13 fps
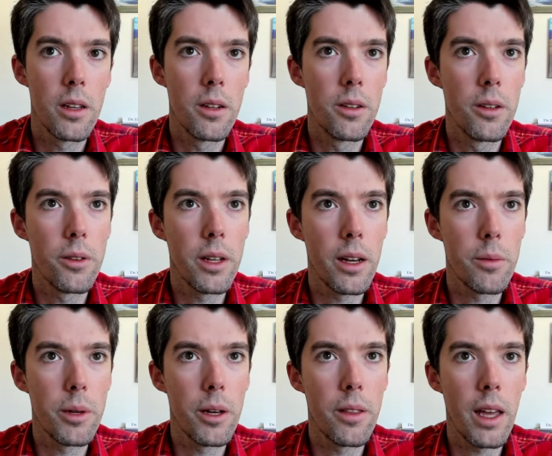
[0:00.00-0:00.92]
No doubt
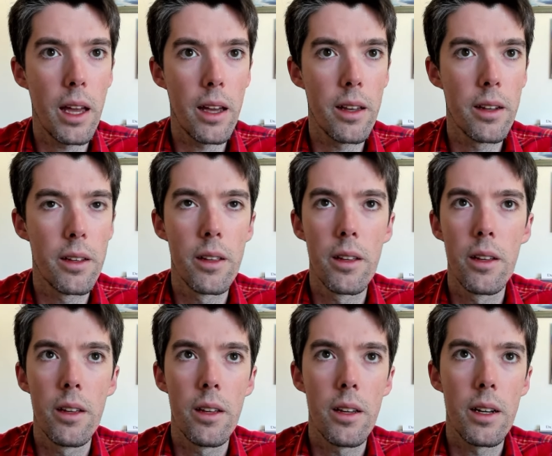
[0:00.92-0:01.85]
about that.
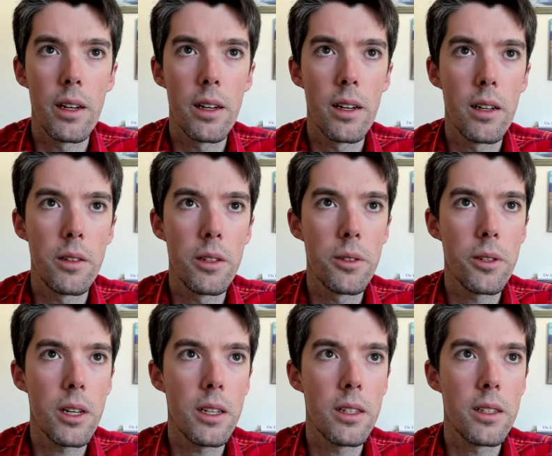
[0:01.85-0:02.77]
Uh, just
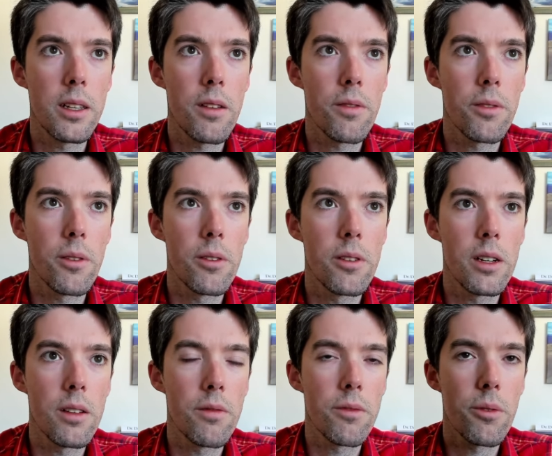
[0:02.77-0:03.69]
looking to see if there are
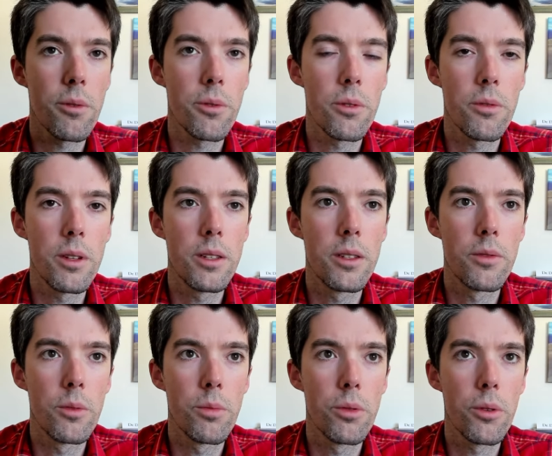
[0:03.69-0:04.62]
any further recent
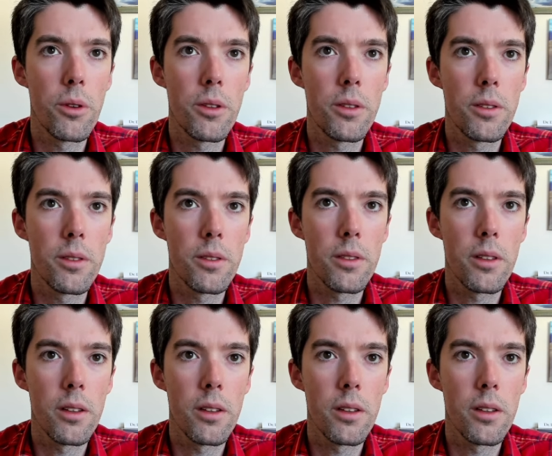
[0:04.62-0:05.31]
reports.